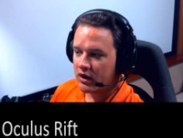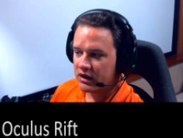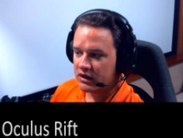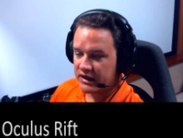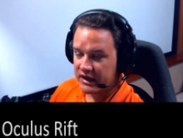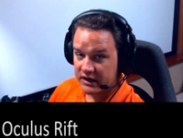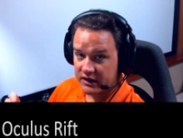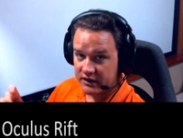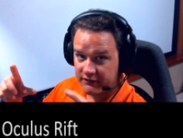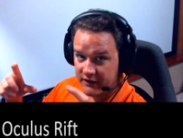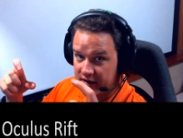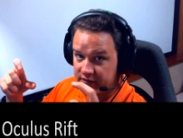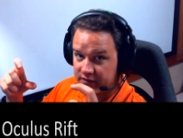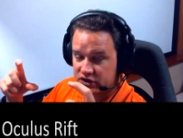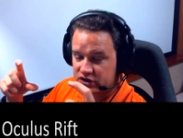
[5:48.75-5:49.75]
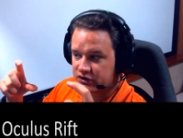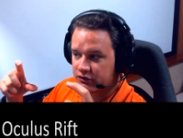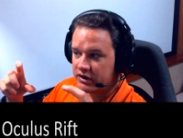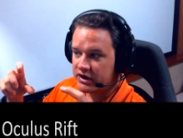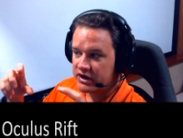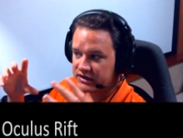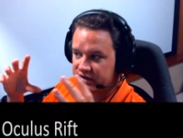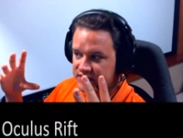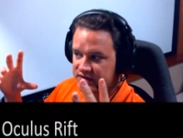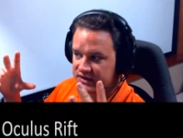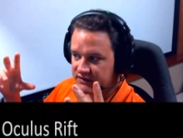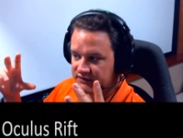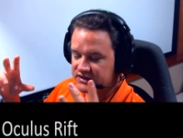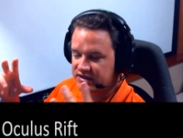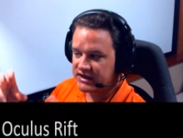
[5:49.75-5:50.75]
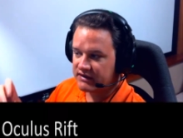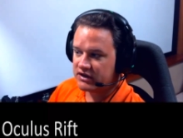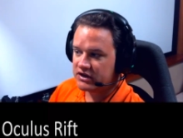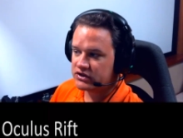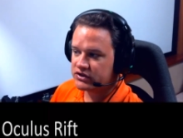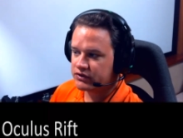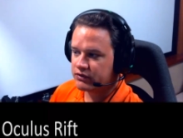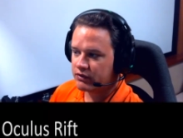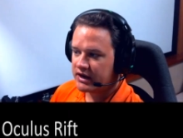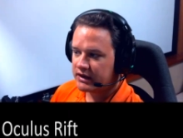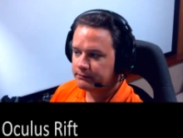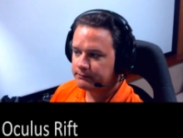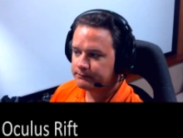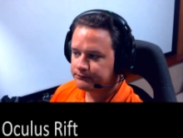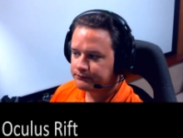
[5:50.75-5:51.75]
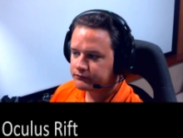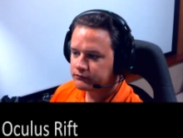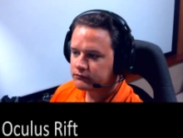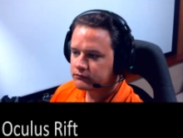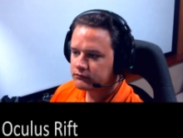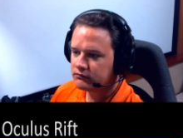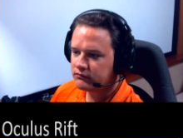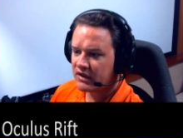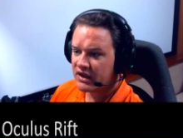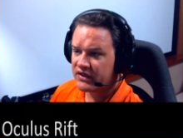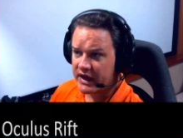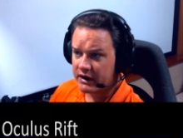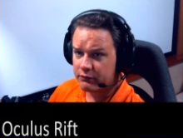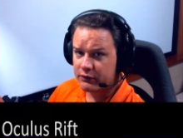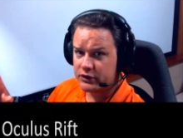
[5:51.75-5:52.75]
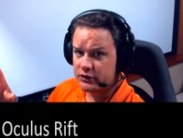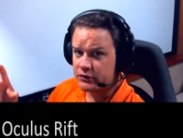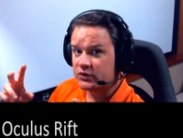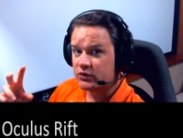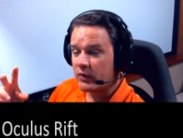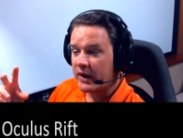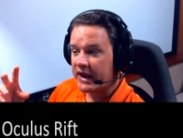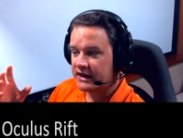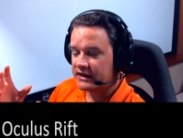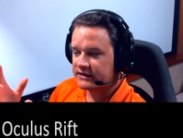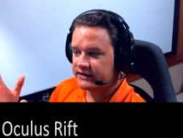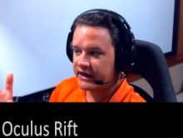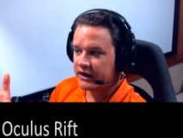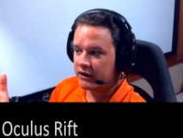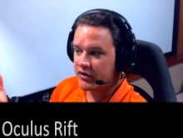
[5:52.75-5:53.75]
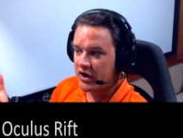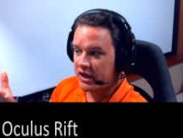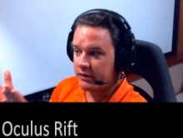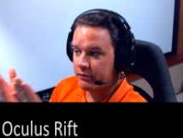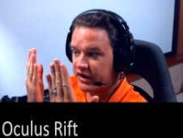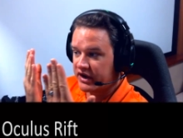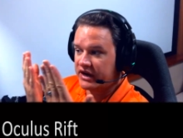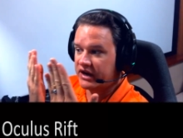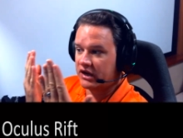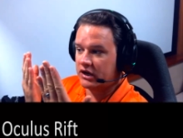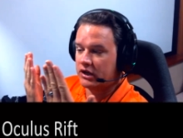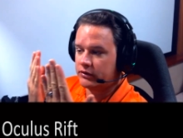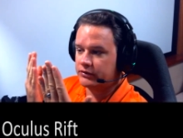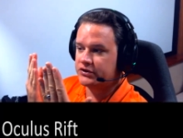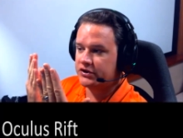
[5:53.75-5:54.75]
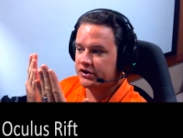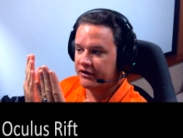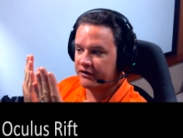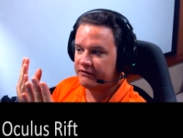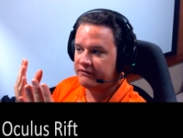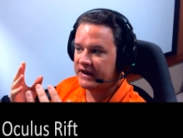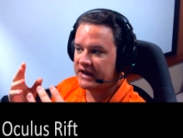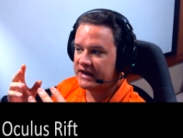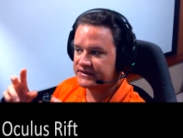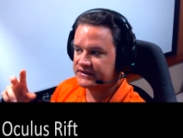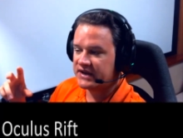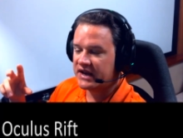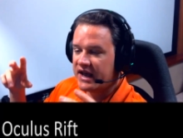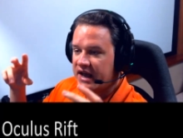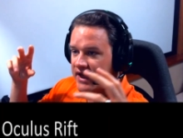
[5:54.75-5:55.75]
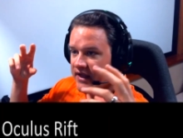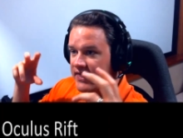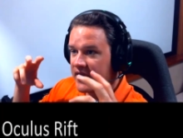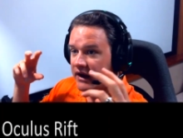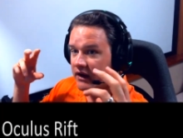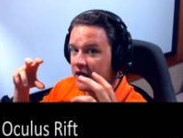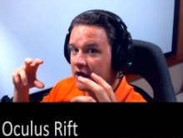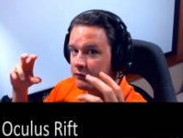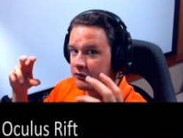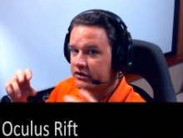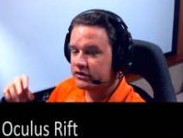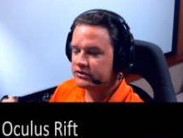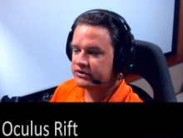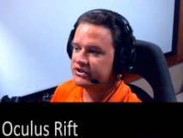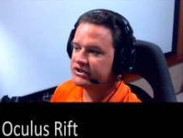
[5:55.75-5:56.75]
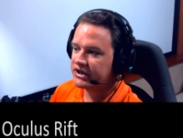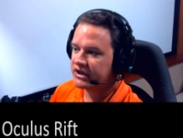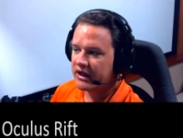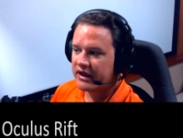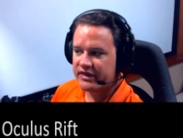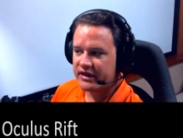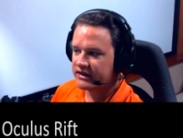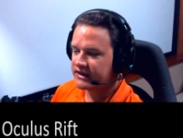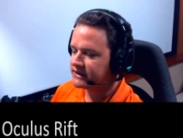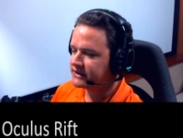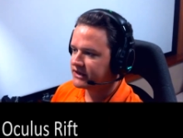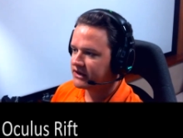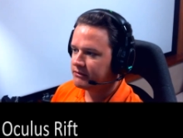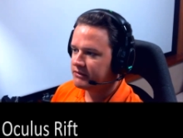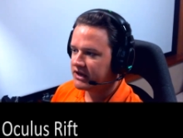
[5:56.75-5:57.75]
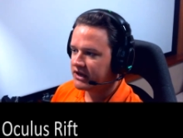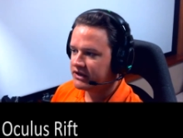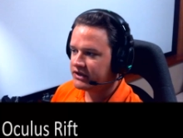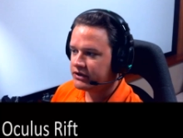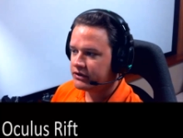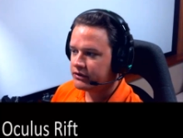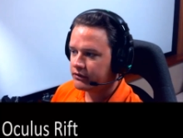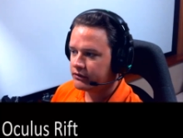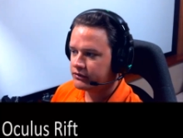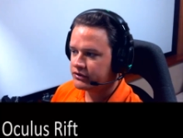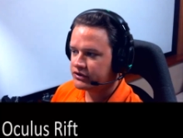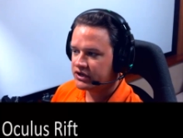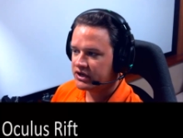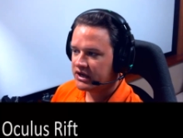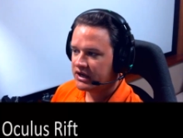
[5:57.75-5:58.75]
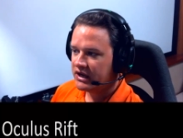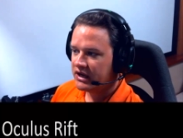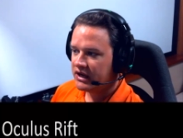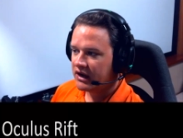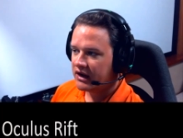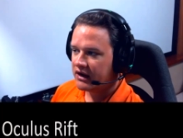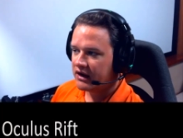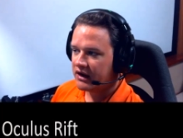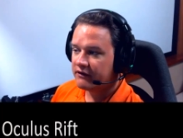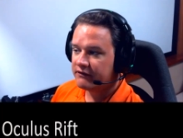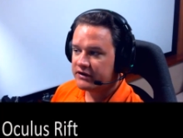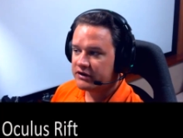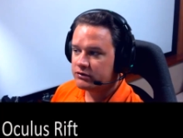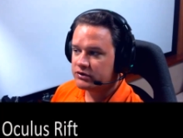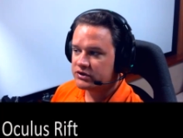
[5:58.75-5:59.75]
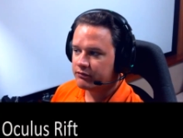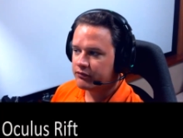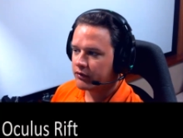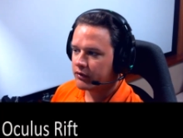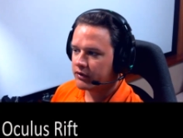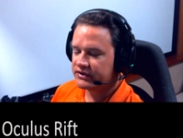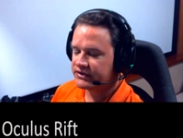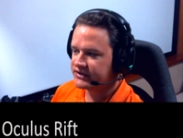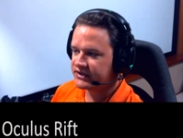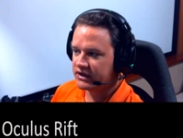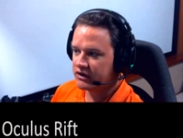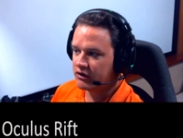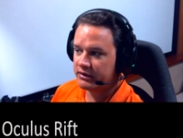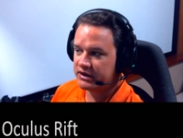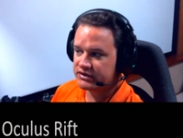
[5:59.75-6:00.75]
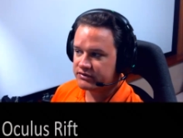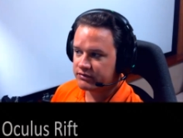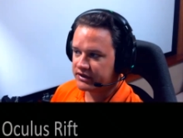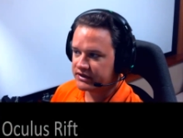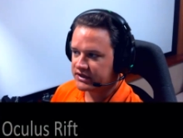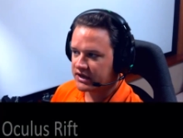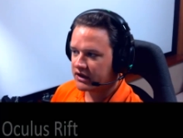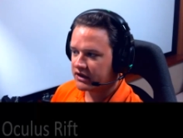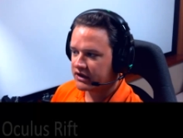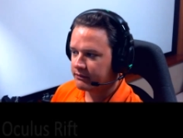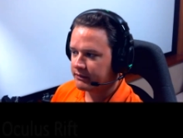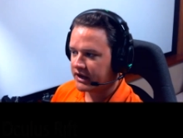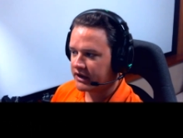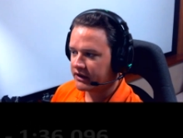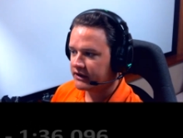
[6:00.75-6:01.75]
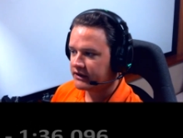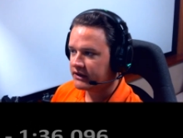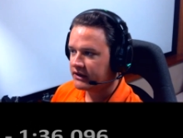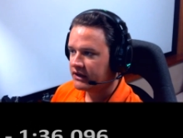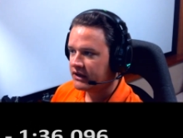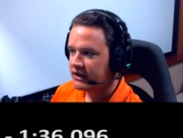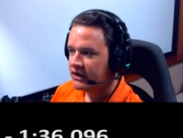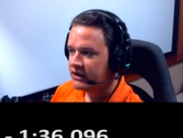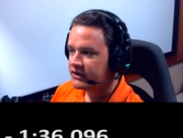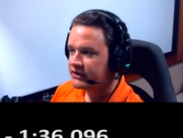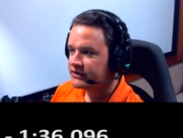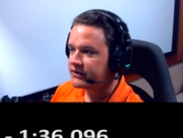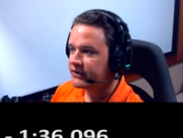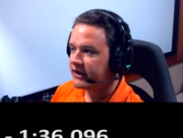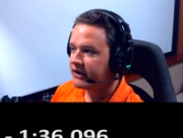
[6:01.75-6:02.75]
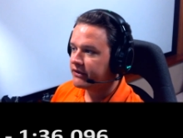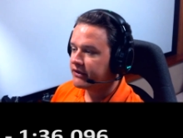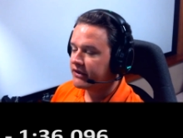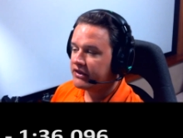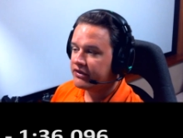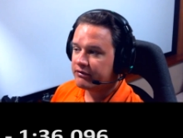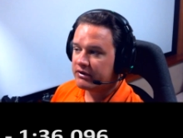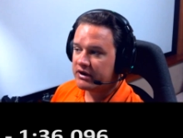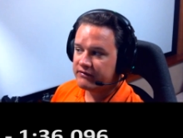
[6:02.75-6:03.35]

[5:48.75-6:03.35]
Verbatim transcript: like a 5-inch screen instead of a 7-inch screen, that'll reduce weight, that'll probably bring it in closer to your face, and that'll help reduce the jiggle. I think that's going to be a huge, of huge importance, and nobody's really talking about it. So there, in 3D